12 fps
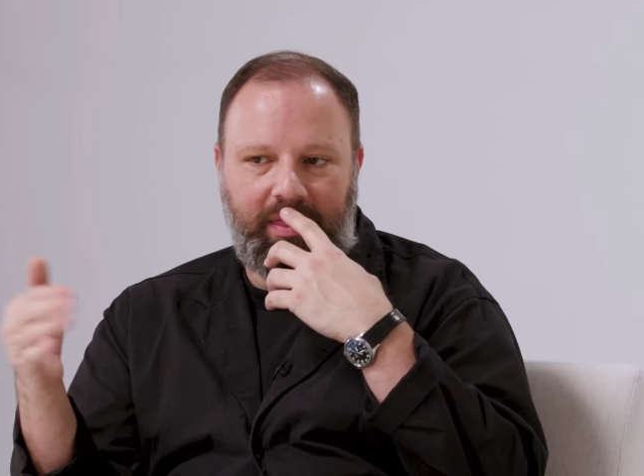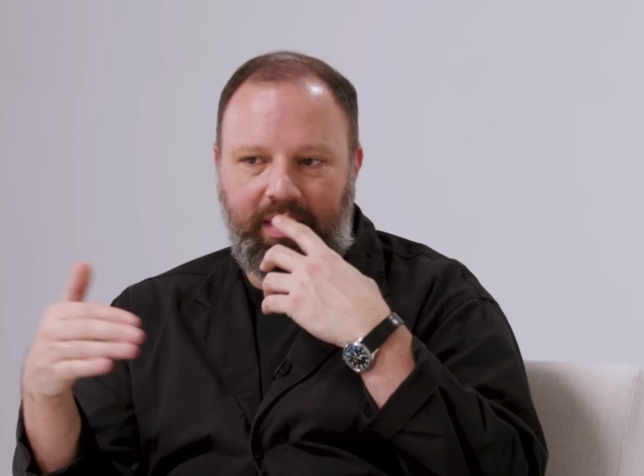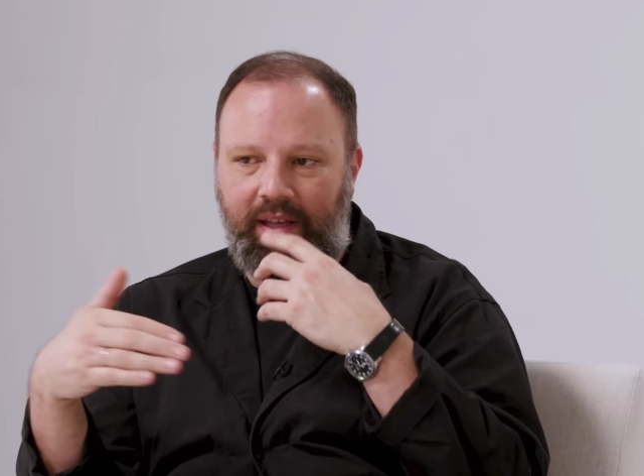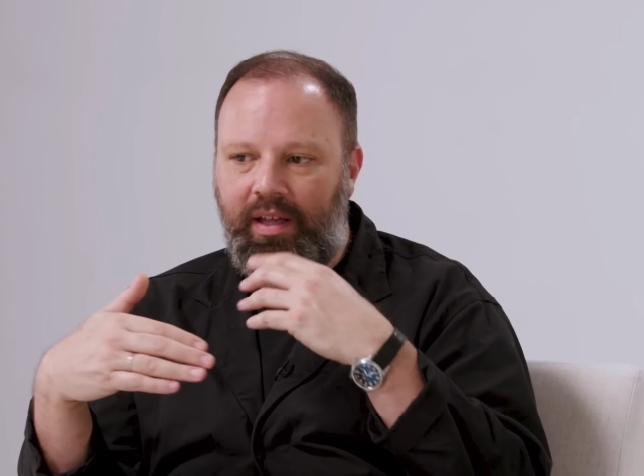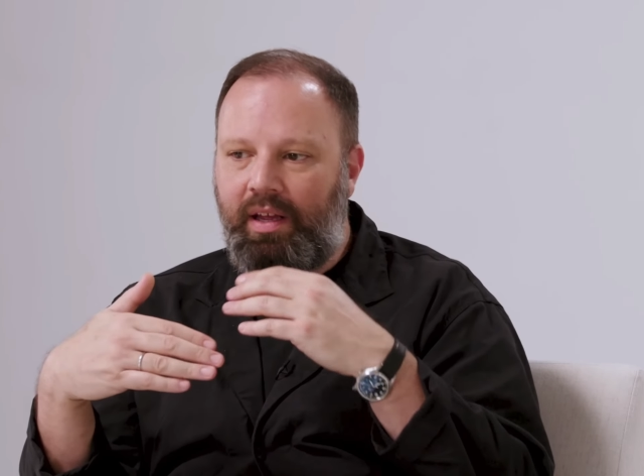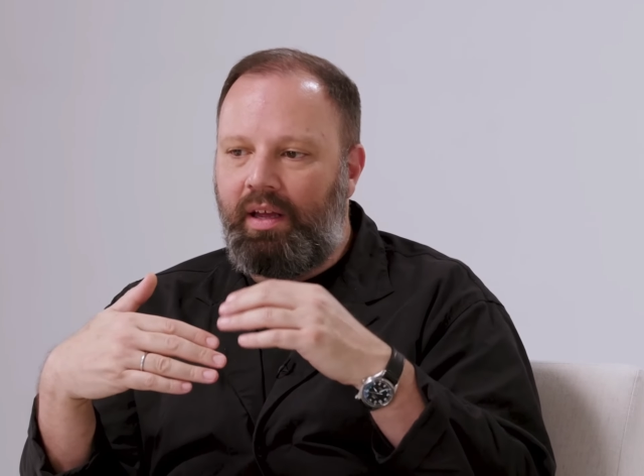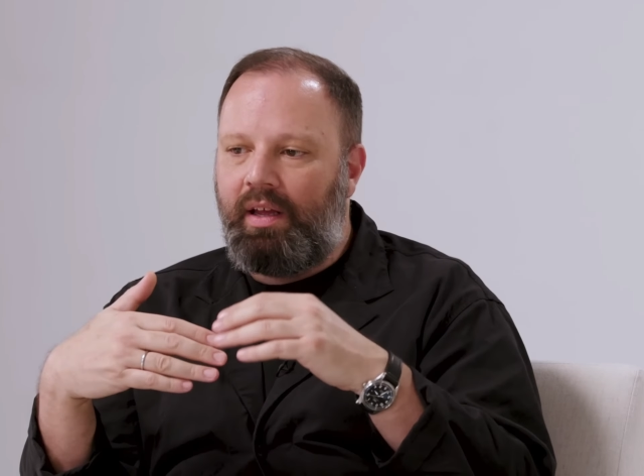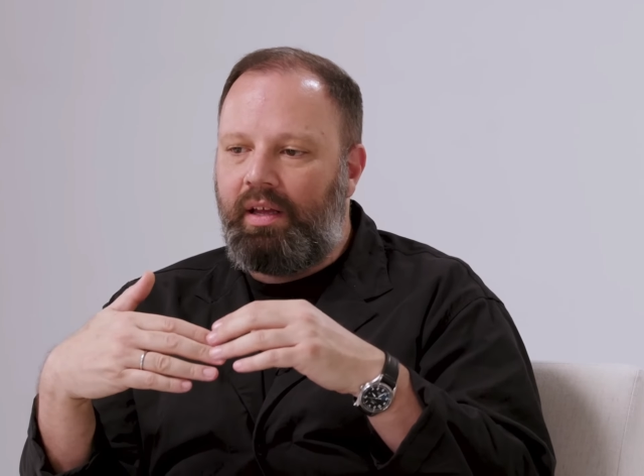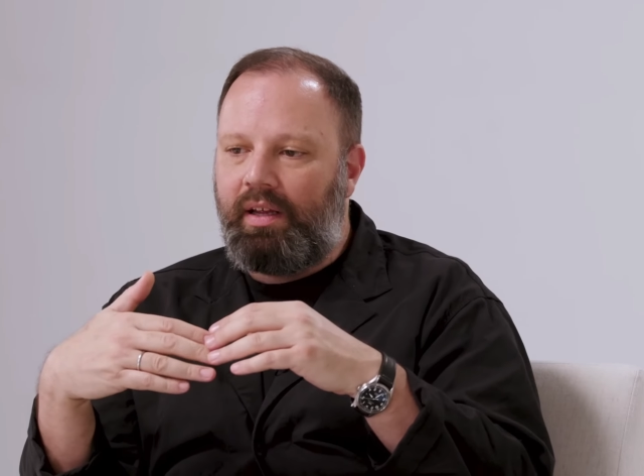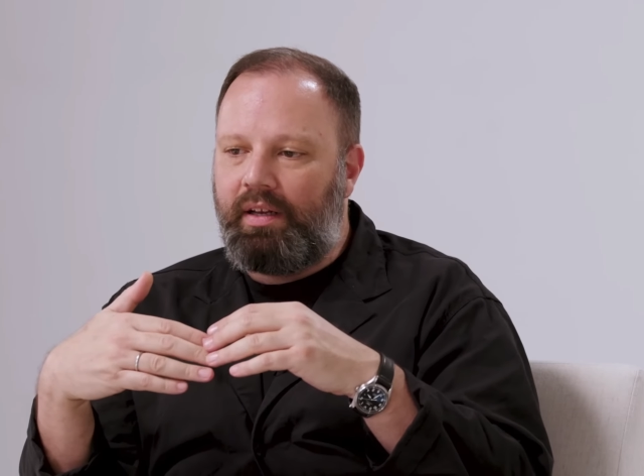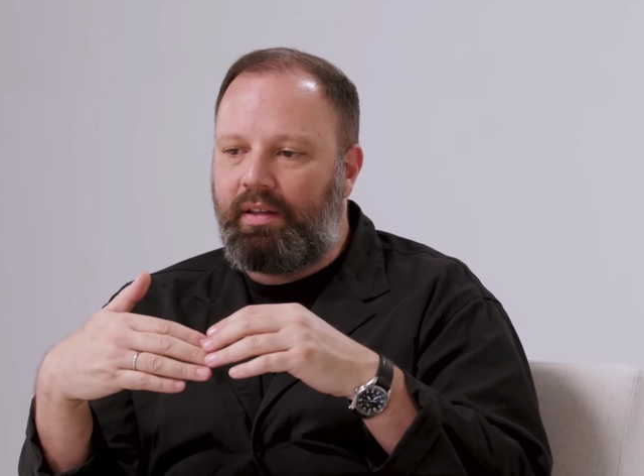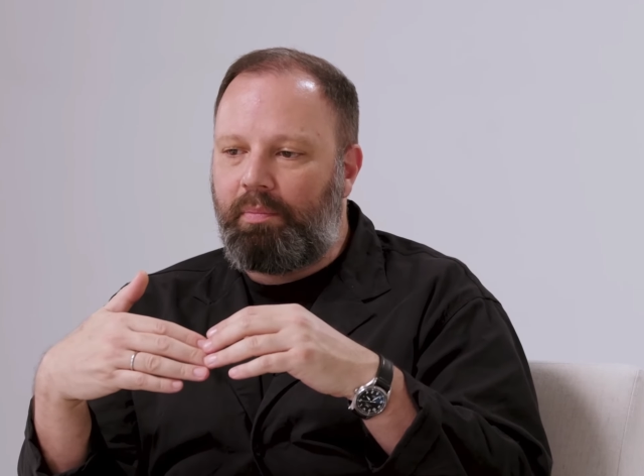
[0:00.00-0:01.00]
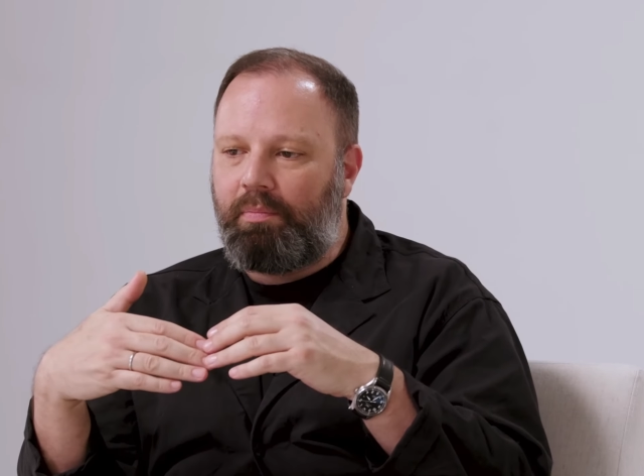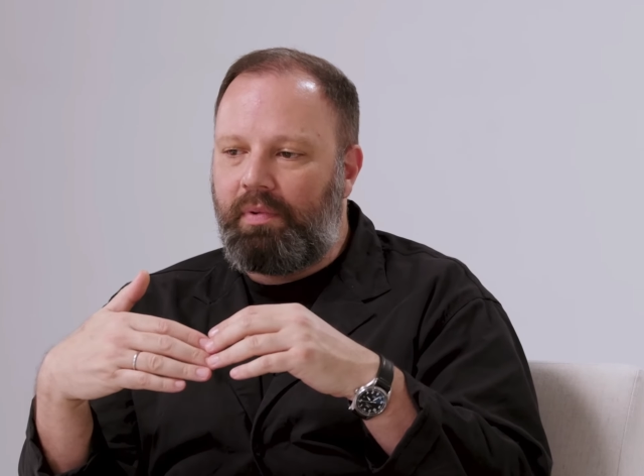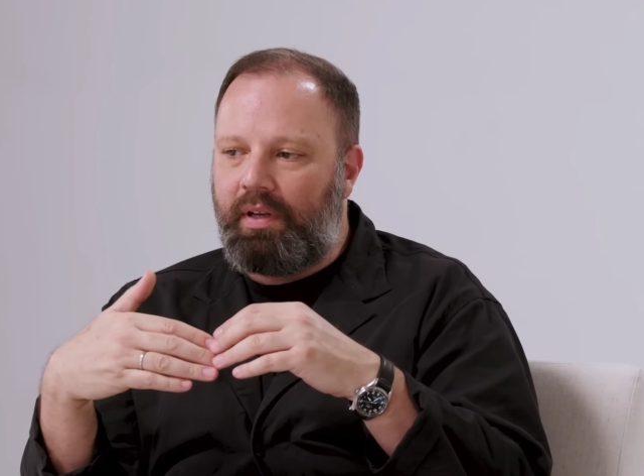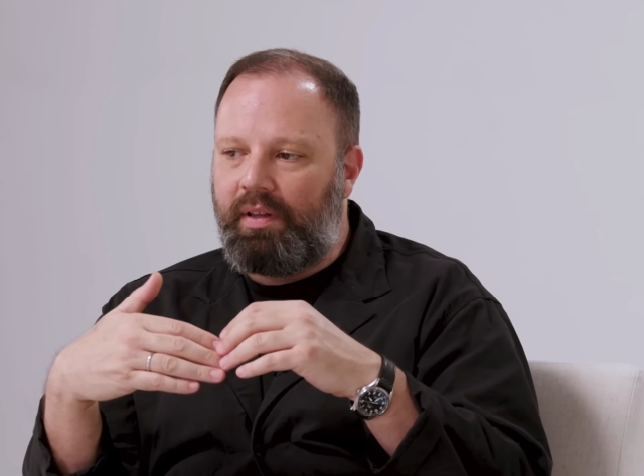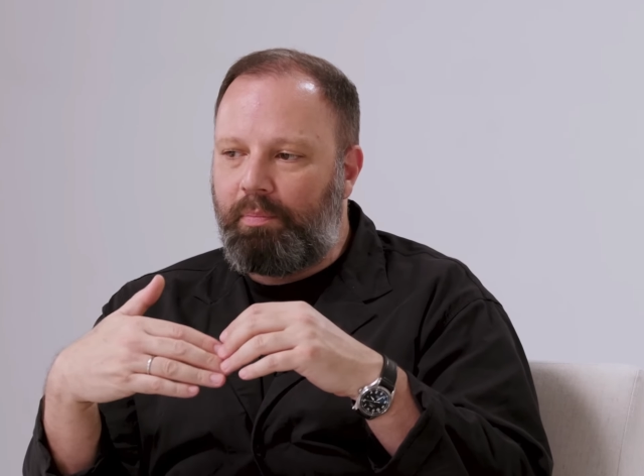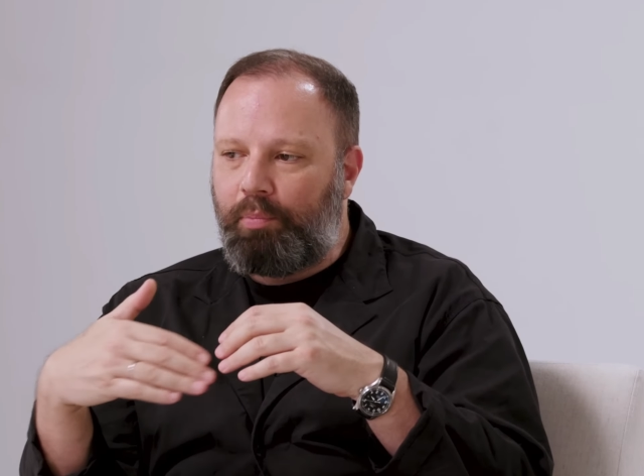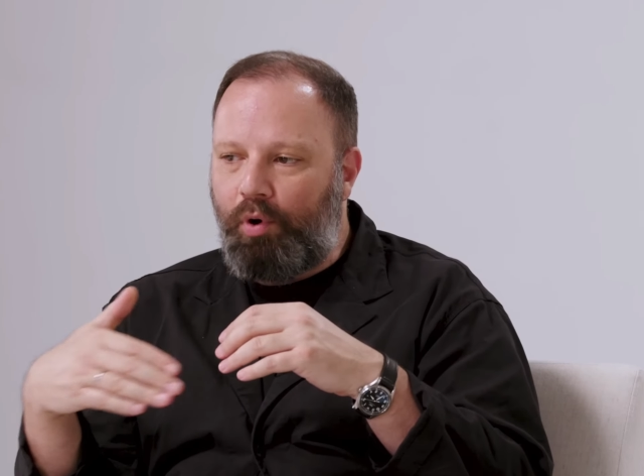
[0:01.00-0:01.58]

I think in the